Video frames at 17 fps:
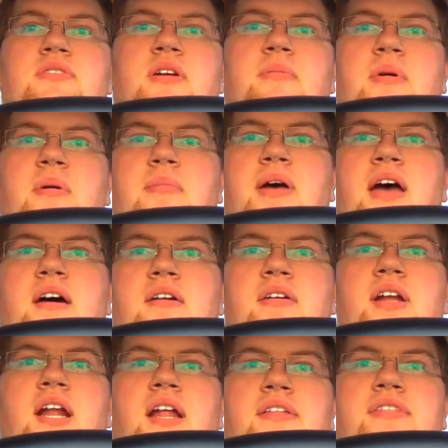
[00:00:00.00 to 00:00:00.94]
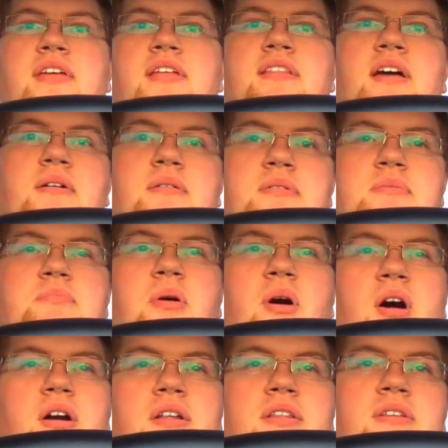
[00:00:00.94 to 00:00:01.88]
drain my battery, and I think that was
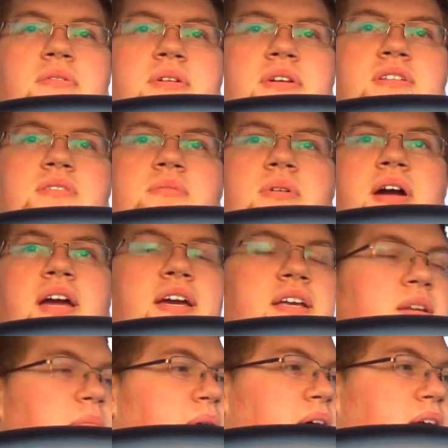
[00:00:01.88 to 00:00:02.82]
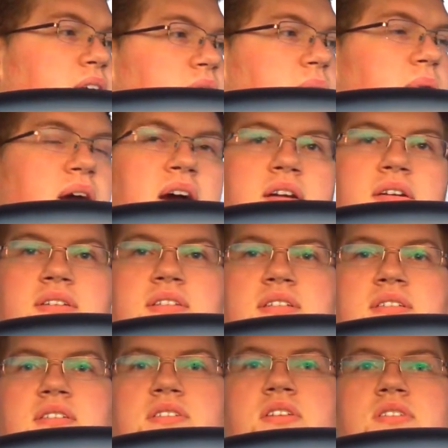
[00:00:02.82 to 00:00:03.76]
part of the reason why I had to buy new batteries,
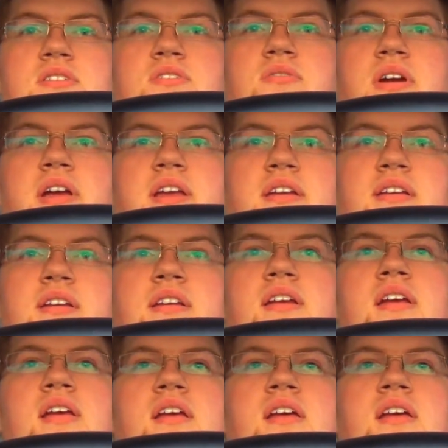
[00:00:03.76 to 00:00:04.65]
because it just drained it.